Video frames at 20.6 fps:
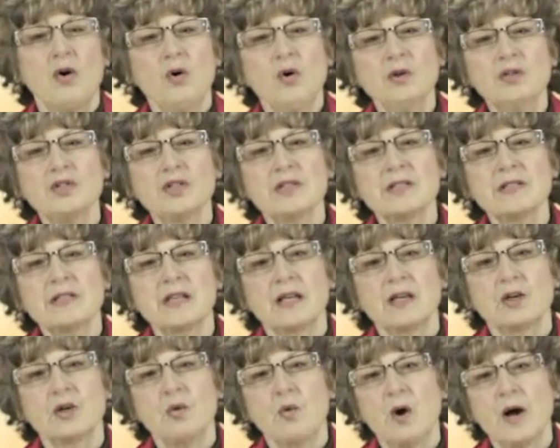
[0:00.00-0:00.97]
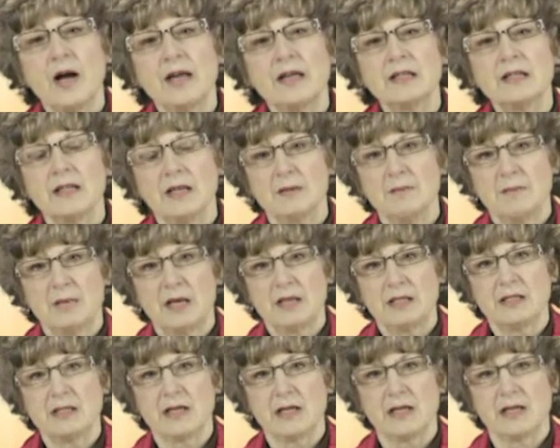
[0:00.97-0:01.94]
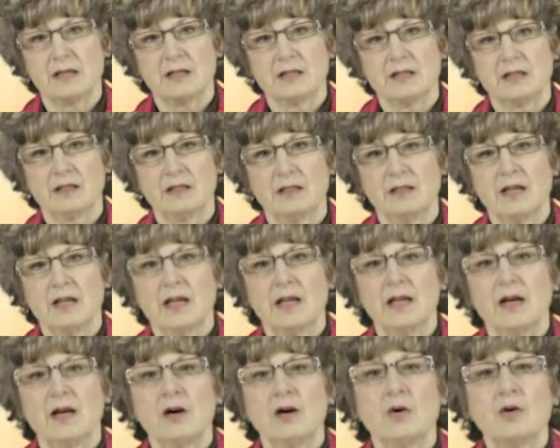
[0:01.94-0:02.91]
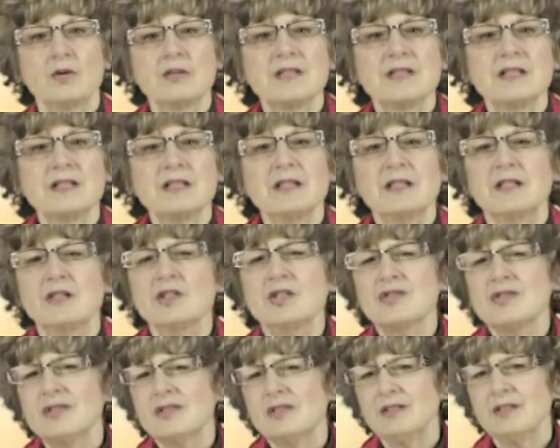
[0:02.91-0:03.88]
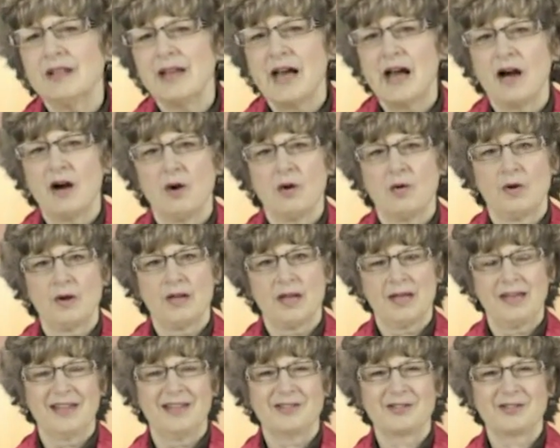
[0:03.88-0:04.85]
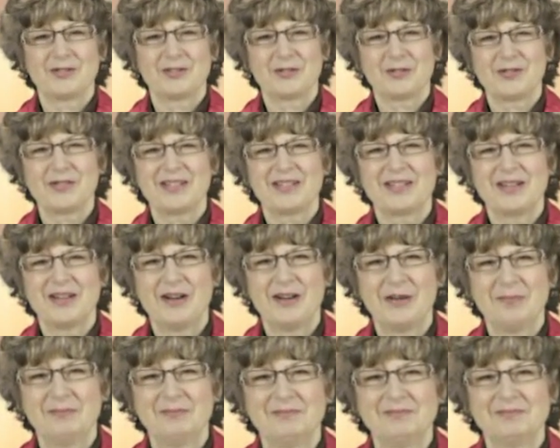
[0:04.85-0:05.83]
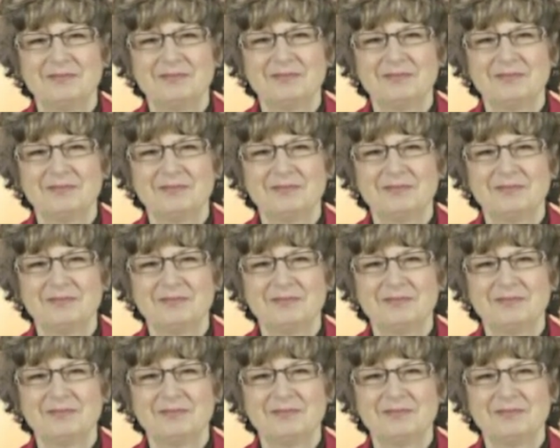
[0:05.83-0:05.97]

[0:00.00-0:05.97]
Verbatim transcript: Or just get quiet and meditate, or sit and just allow answers to come.